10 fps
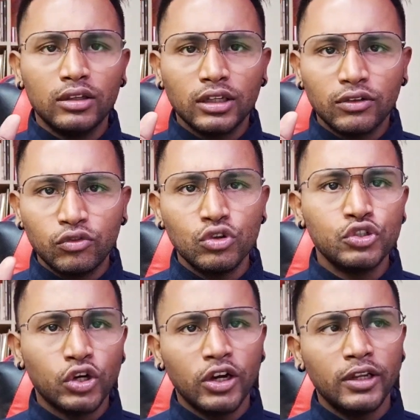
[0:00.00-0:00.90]
then full
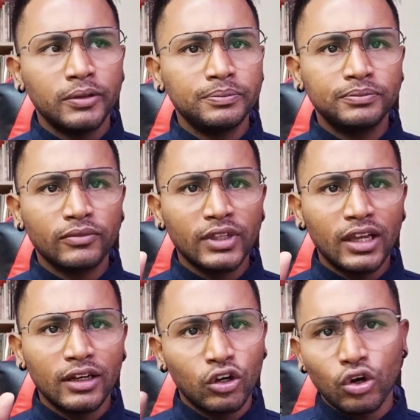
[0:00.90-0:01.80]
join,
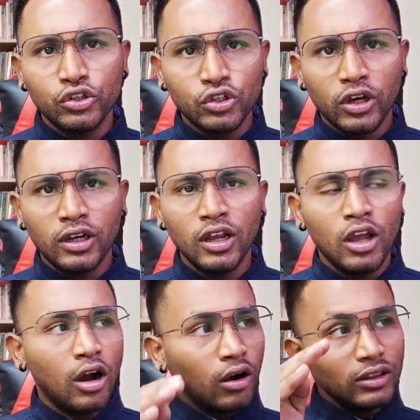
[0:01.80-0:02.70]
then cross join.
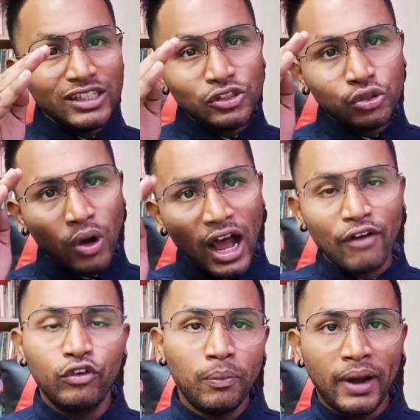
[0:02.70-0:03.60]
All these you
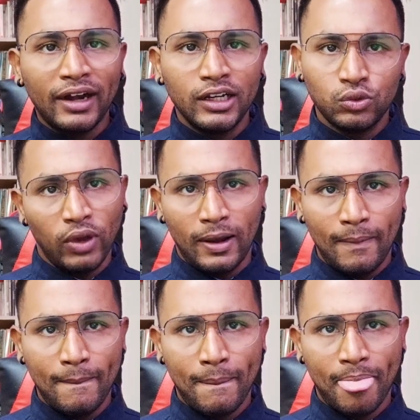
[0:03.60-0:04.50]
have to practice well.
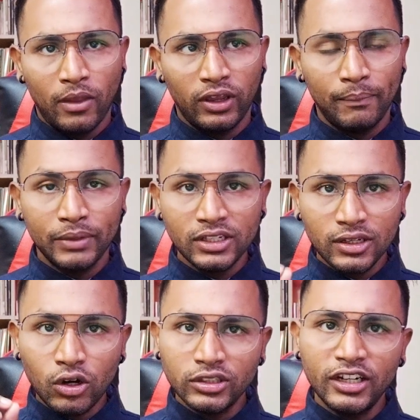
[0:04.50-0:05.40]
Okay,
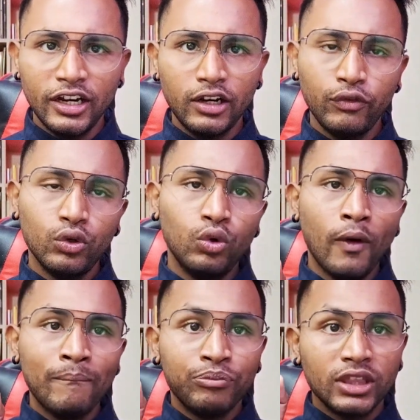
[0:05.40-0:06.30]
because in interview
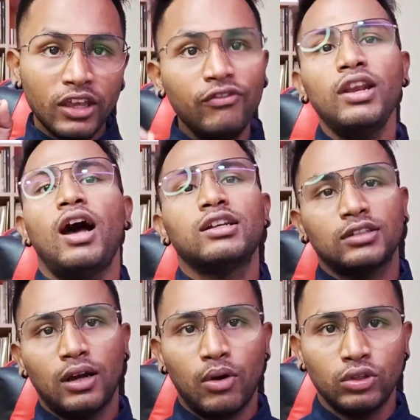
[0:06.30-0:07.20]
they will ask
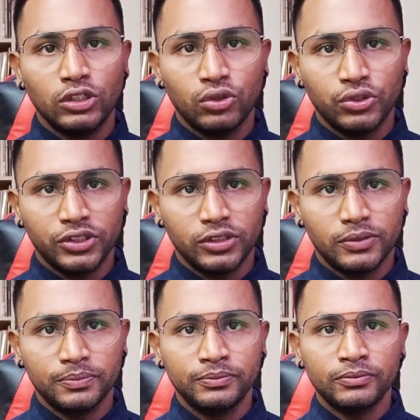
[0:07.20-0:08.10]
about these
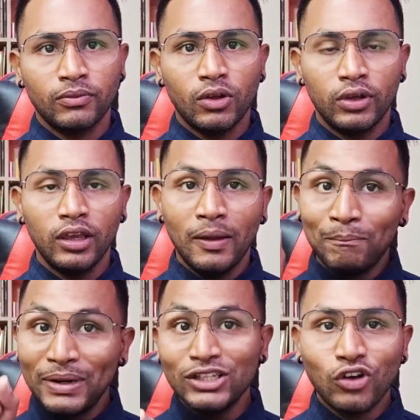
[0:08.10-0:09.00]
questions. Okay,
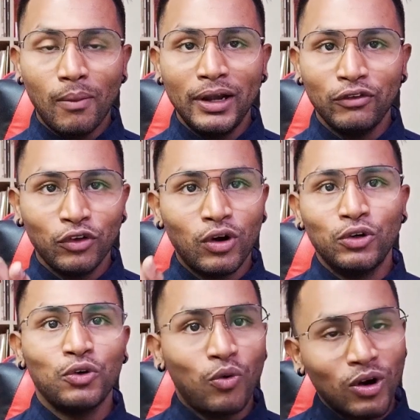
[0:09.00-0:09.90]
please comment if you want
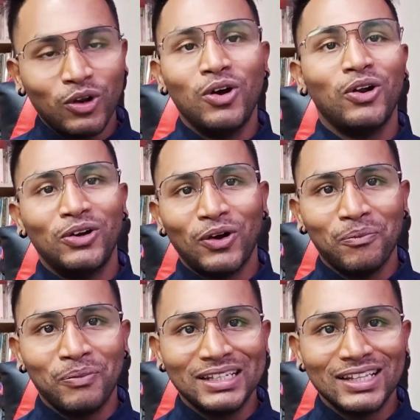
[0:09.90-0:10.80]
to know what all
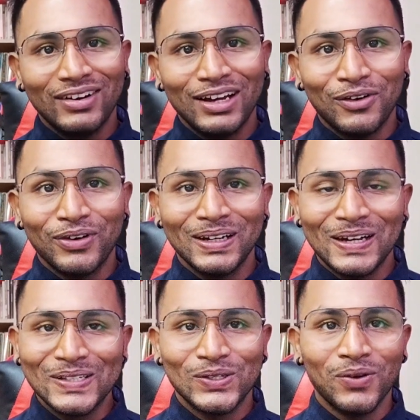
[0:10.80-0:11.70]
topics they will cover in
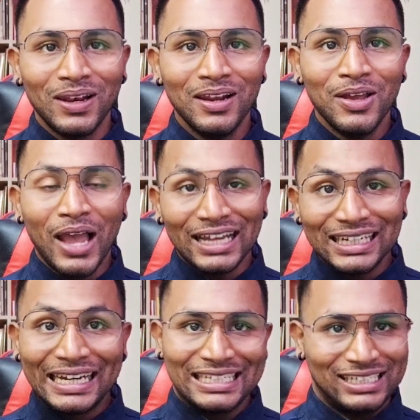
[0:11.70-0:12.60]
SQL as
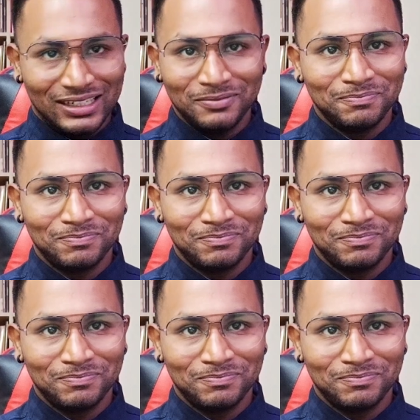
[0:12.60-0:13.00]
a tester.